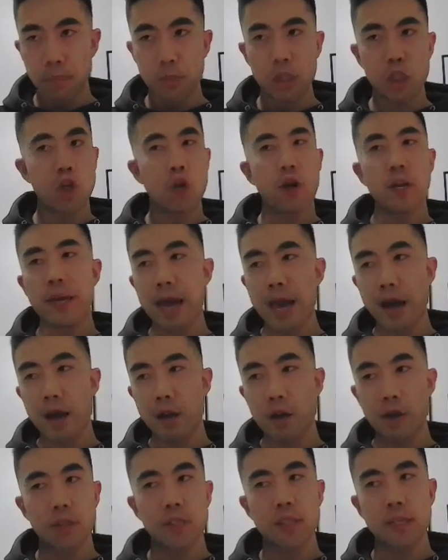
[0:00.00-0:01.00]
churning
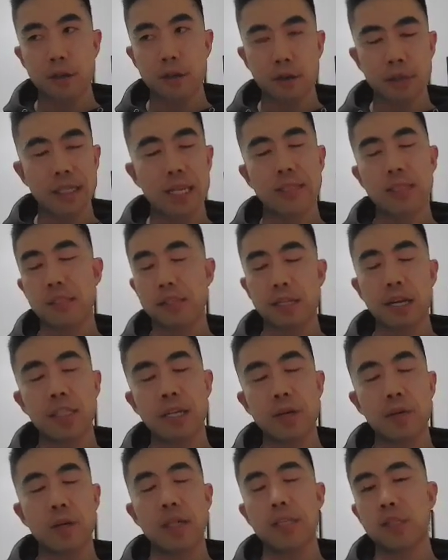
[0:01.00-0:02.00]
out content because that's
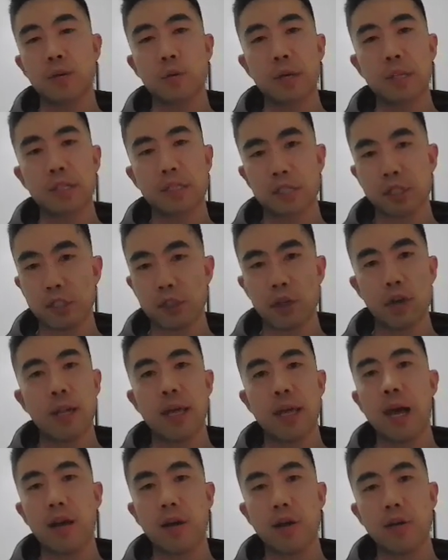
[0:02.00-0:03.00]
essentially what he's doing. He's just
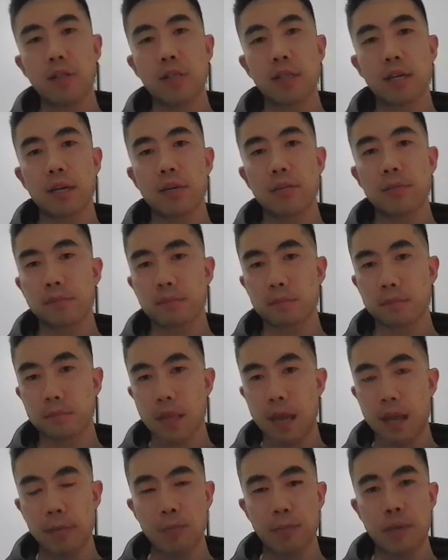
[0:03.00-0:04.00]
churning out content
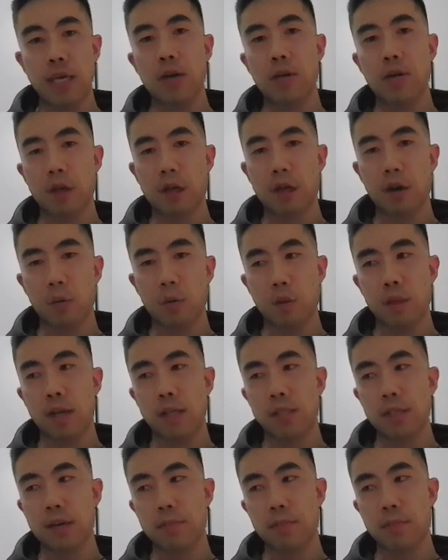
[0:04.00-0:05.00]
and being
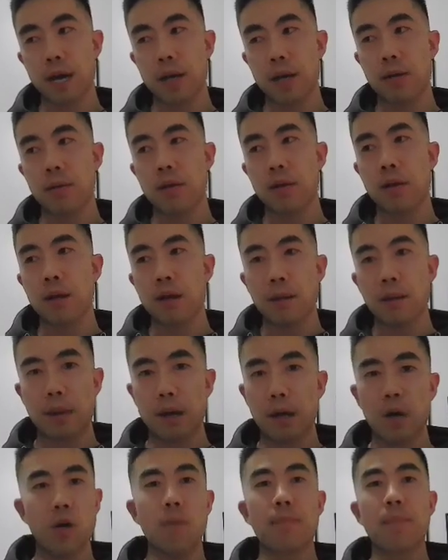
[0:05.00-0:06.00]
authentic about it.
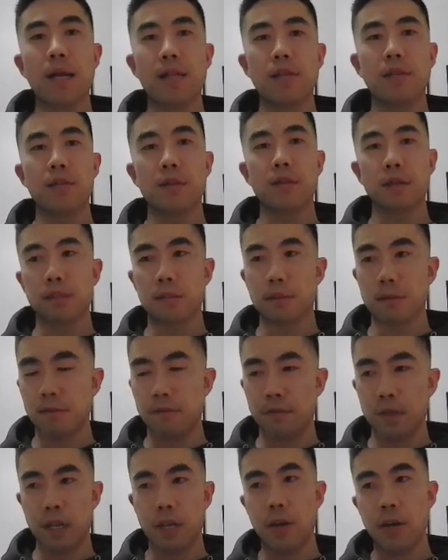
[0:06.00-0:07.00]
But going back to this
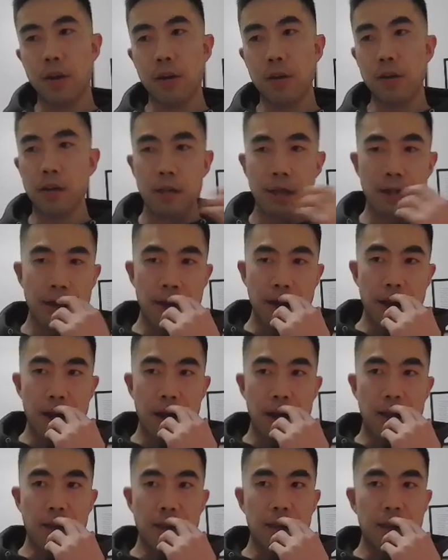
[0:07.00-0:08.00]
video,
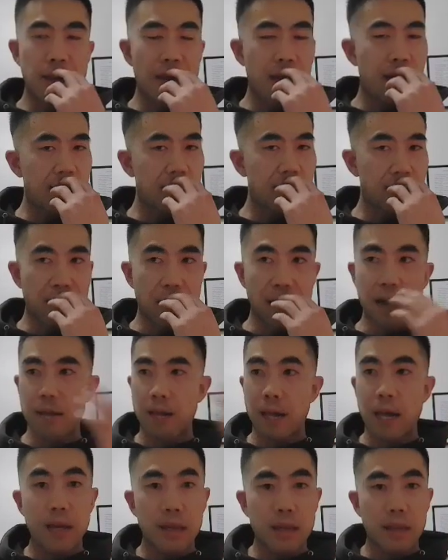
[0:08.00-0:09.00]
yes,
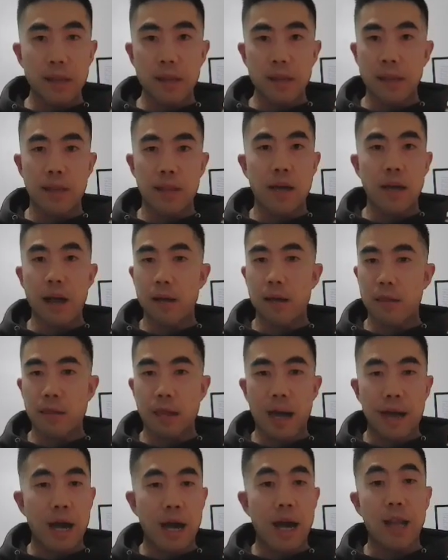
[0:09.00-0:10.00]
like
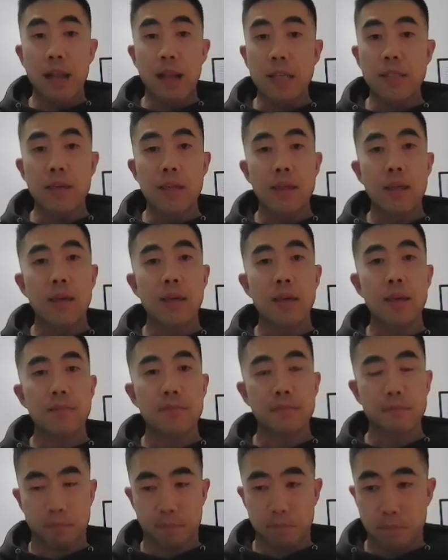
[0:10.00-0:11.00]
I like to think
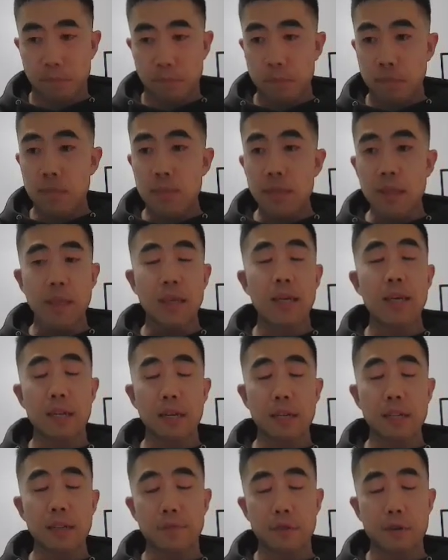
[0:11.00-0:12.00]
it
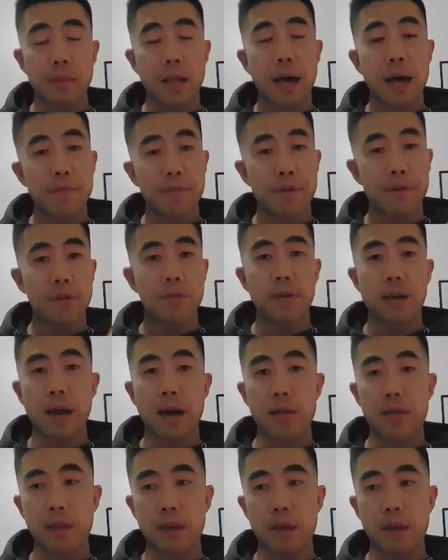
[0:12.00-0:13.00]
is from like filtering
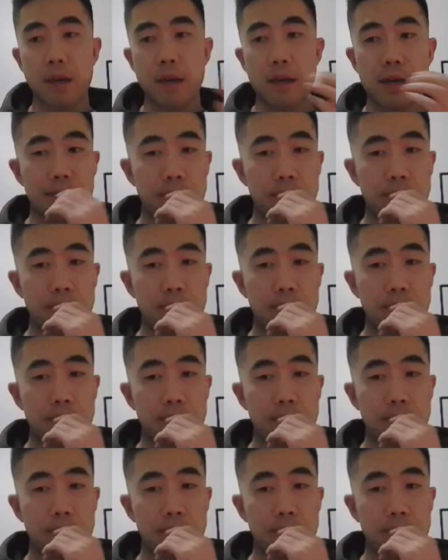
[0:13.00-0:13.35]
out the